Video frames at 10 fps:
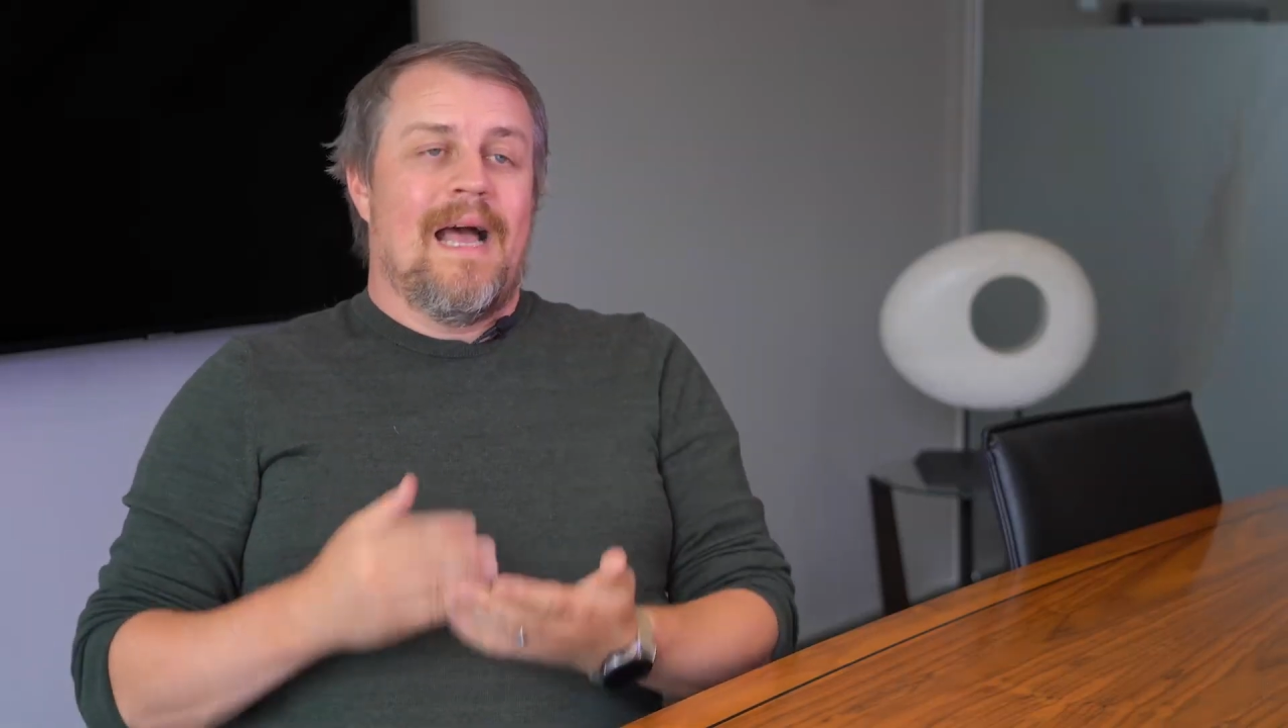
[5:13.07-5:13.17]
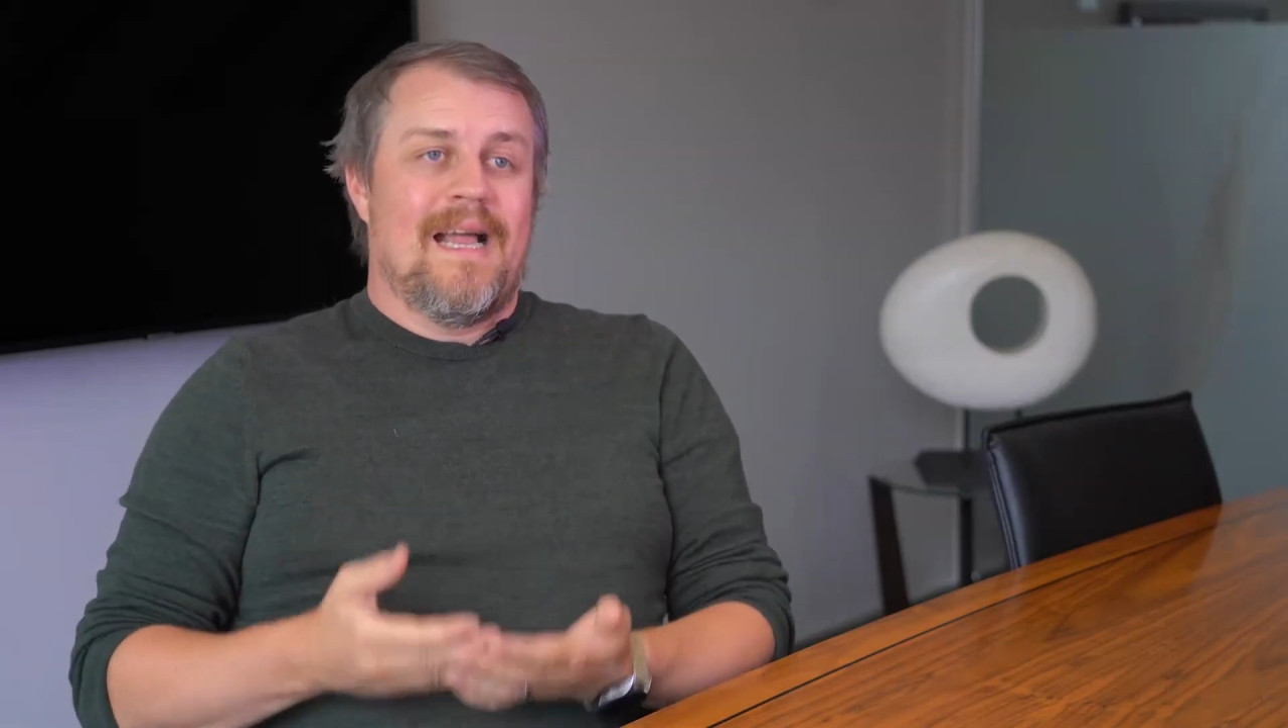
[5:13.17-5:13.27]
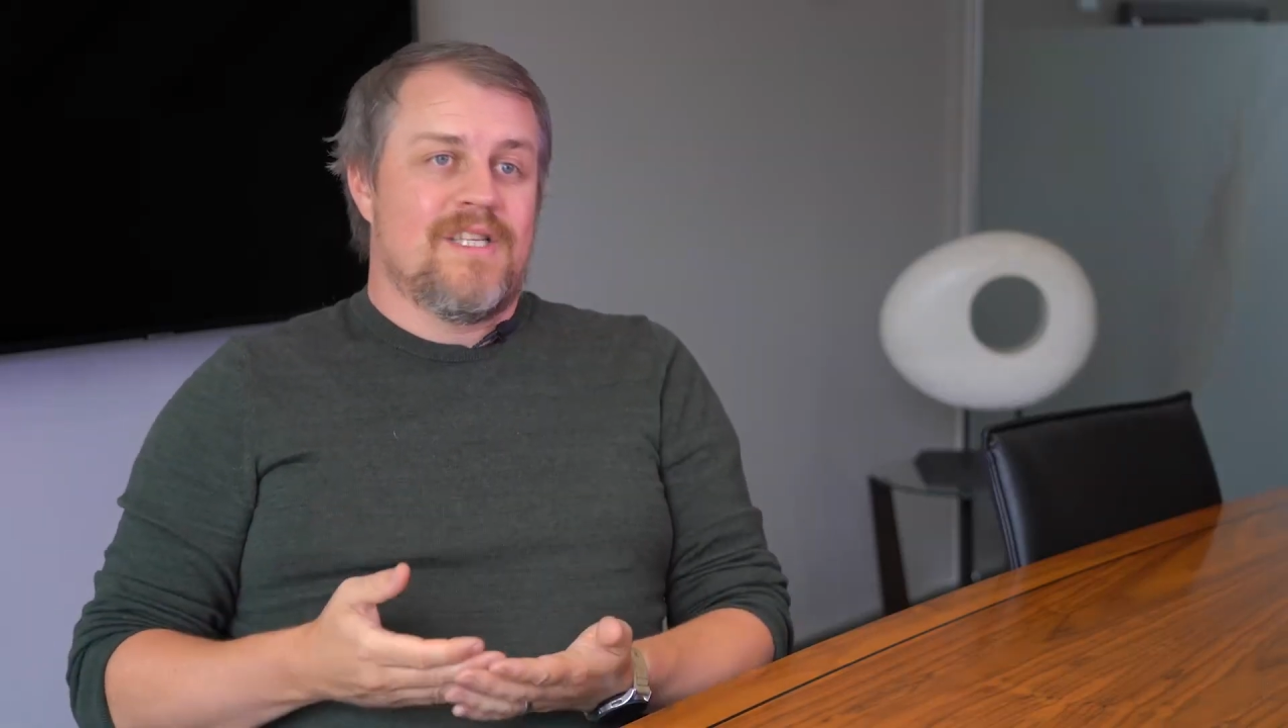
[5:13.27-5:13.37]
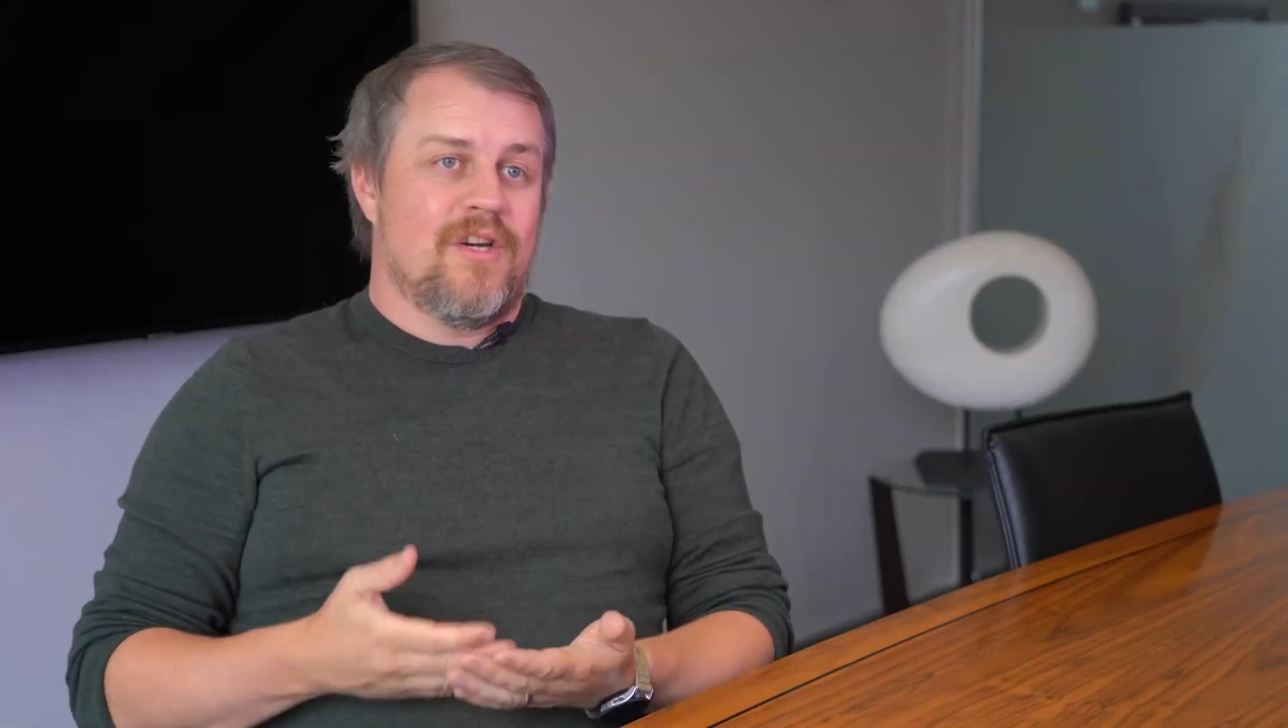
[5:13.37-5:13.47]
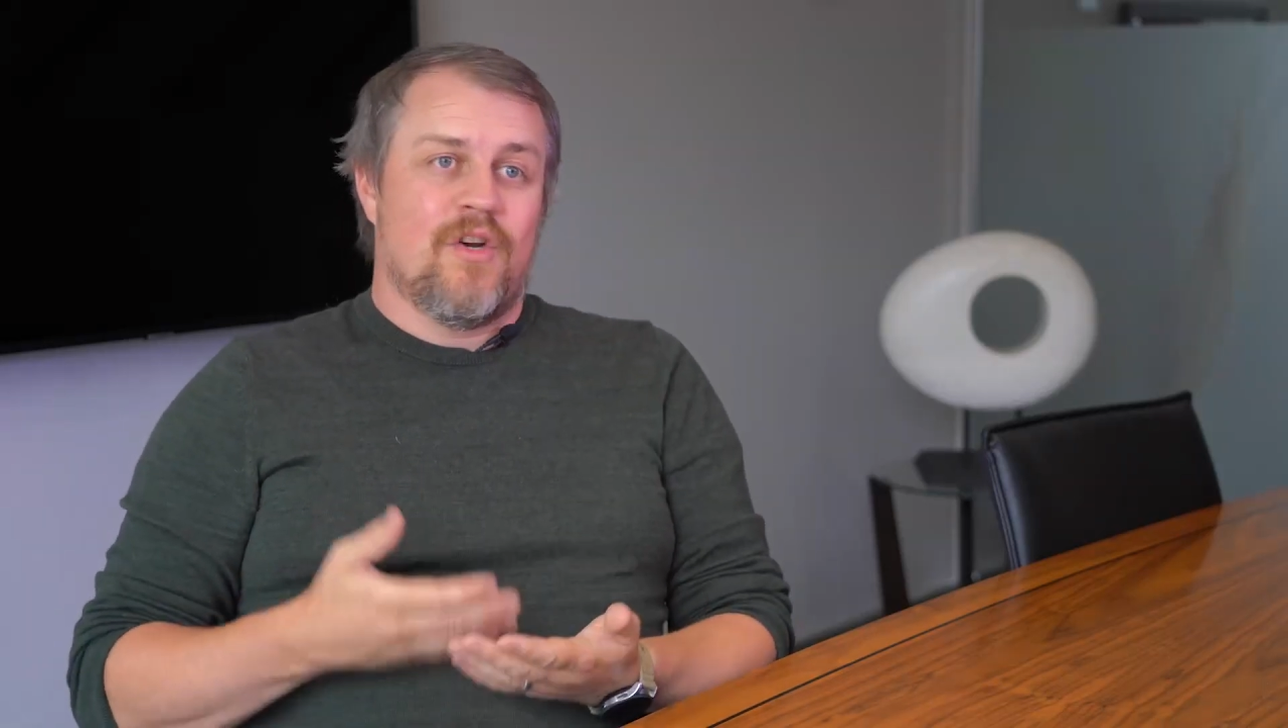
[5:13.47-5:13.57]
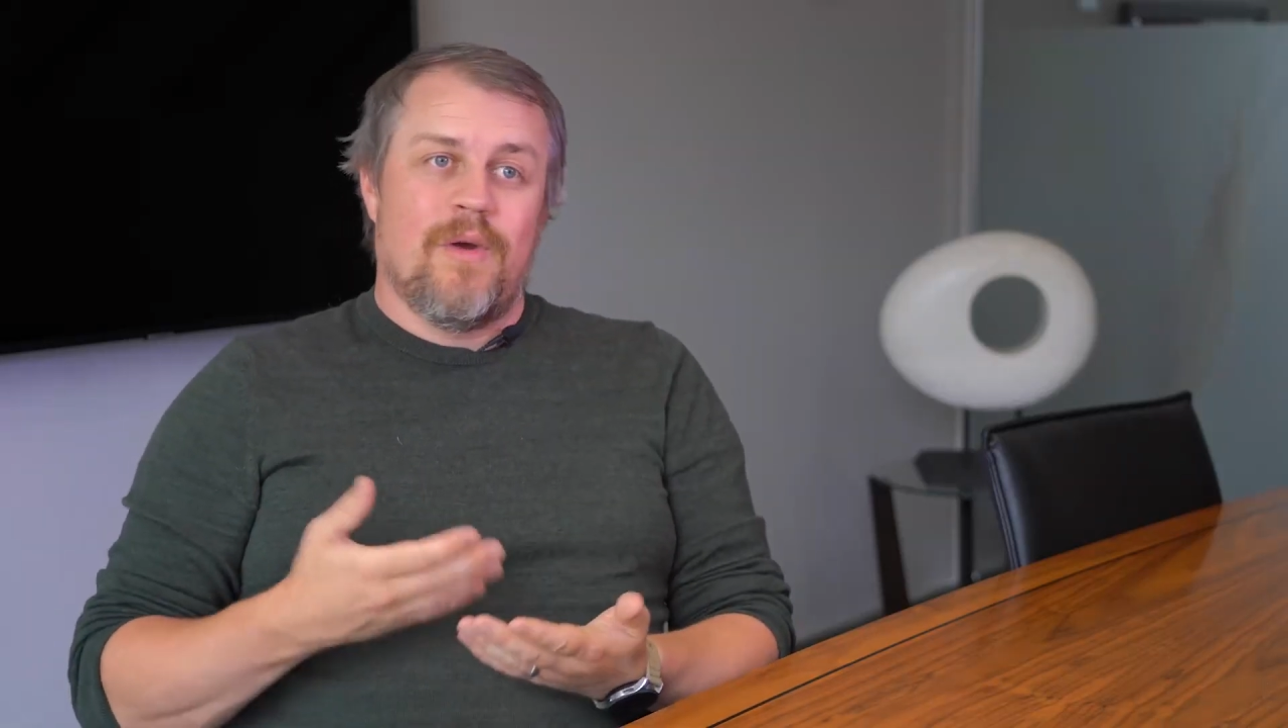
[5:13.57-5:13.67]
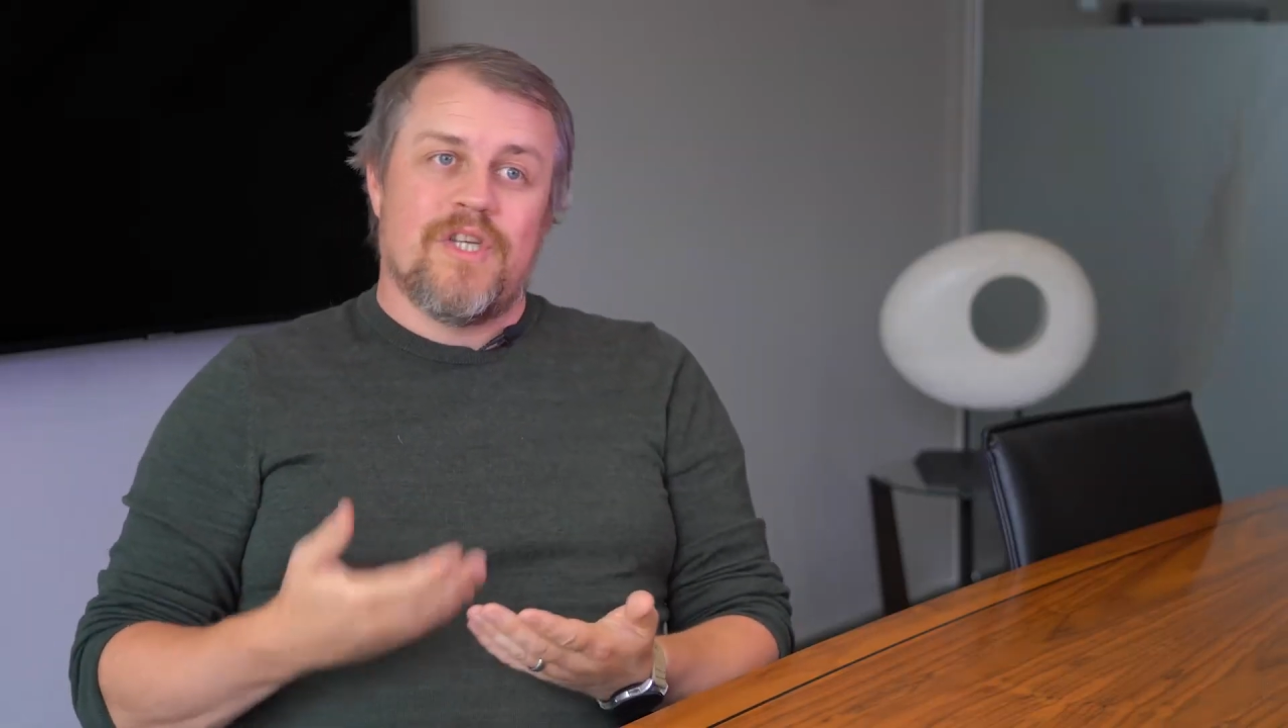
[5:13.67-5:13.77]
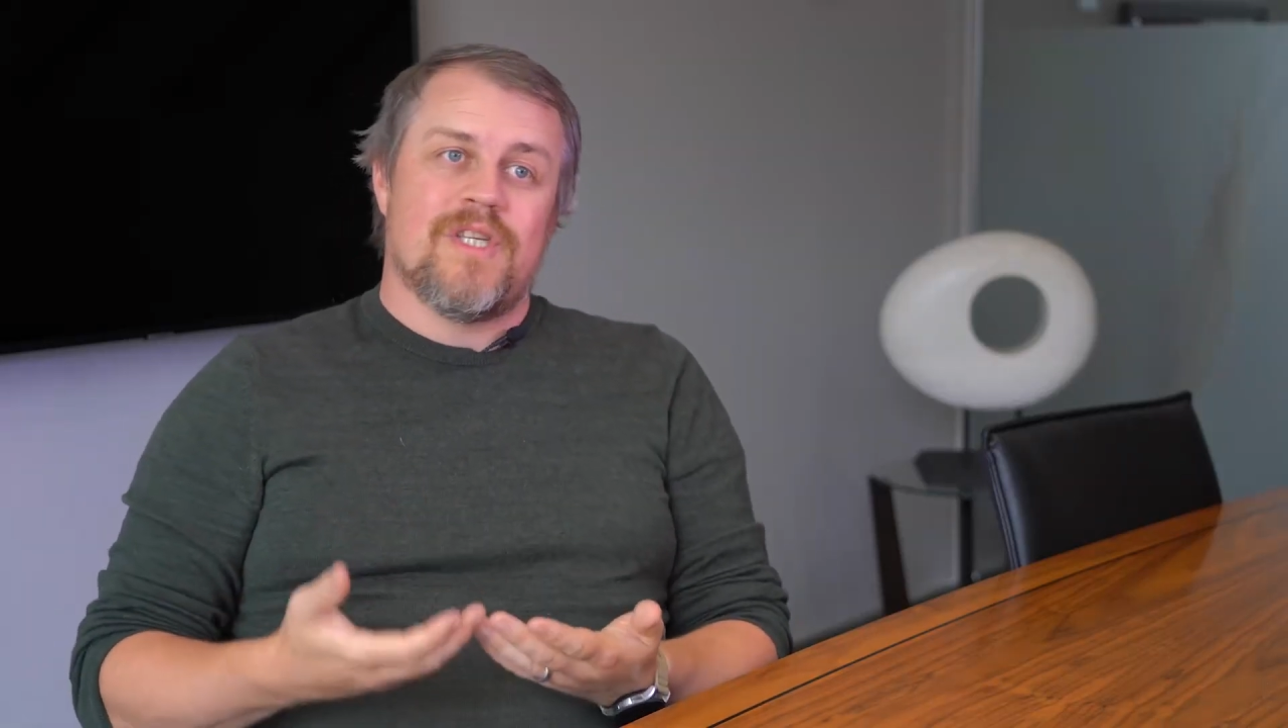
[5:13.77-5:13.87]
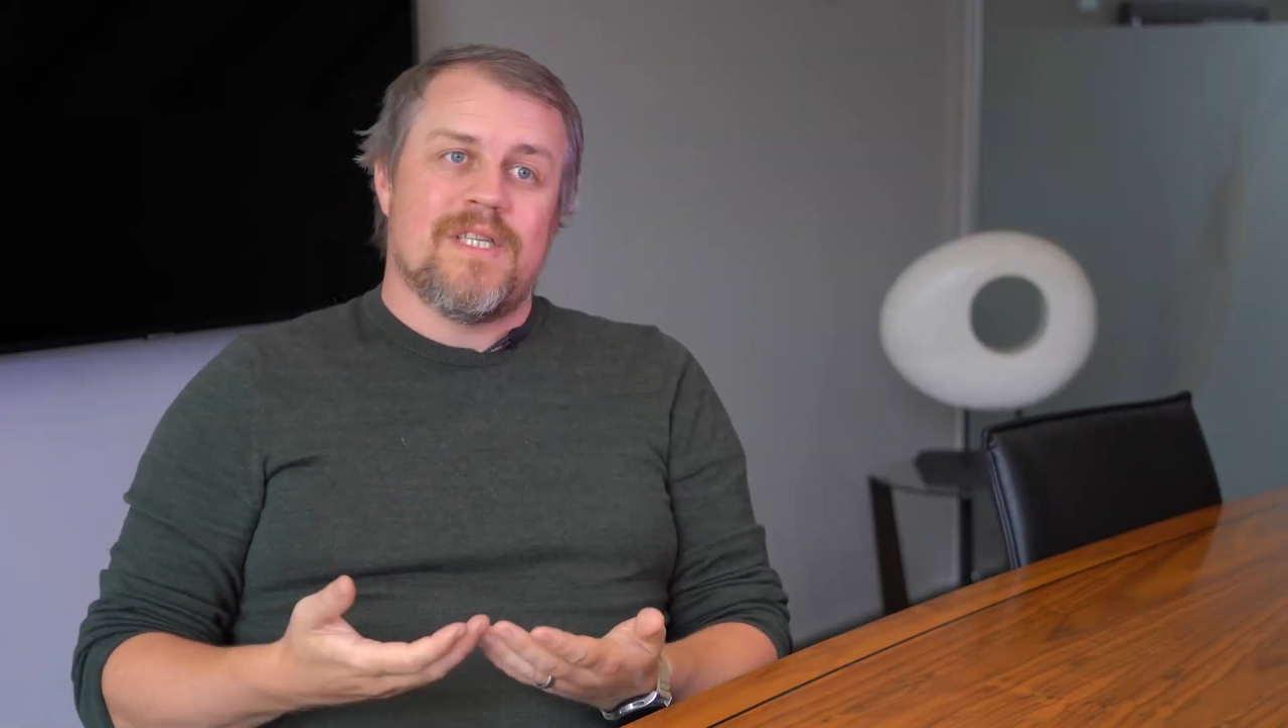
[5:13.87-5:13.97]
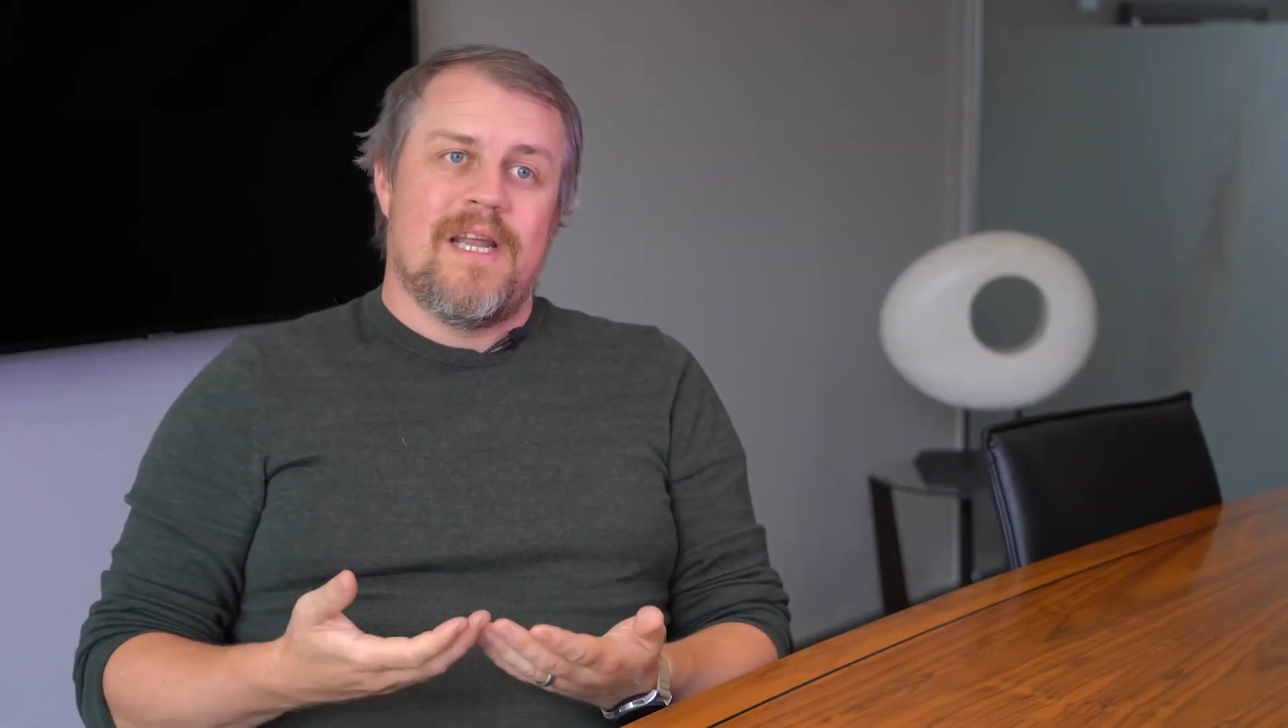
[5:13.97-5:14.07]
answering
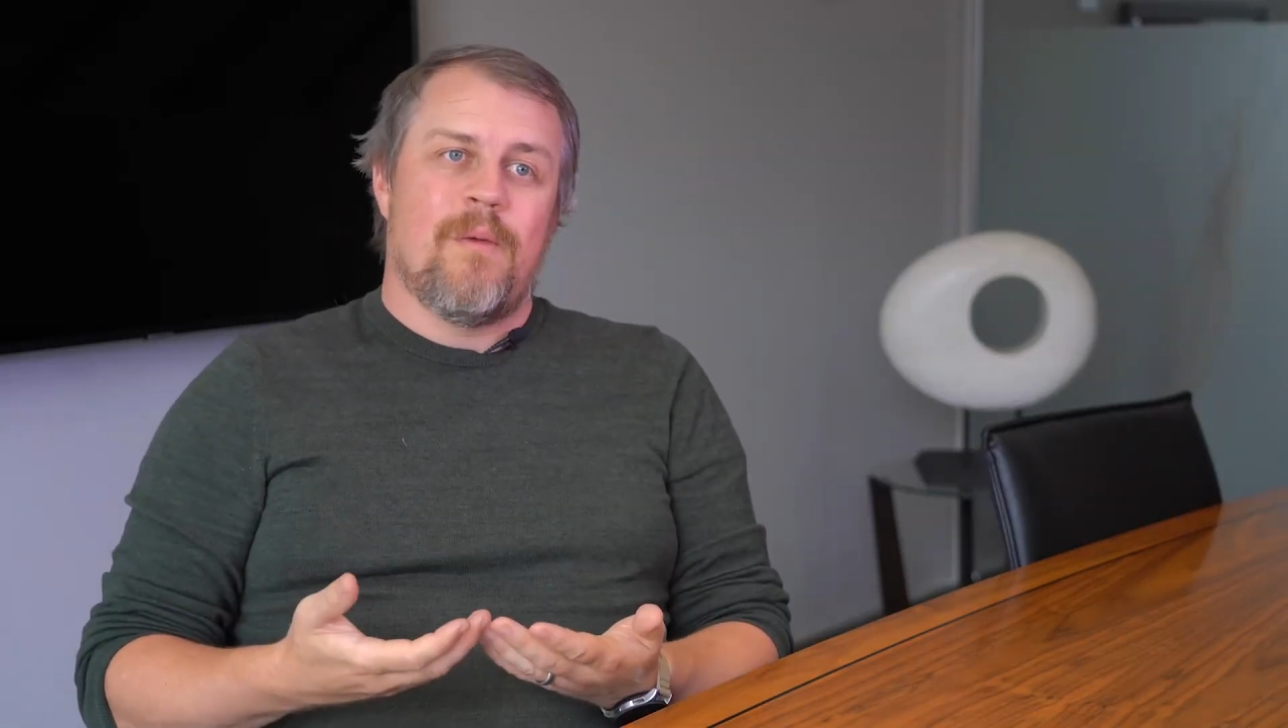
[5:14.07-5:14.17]
questions and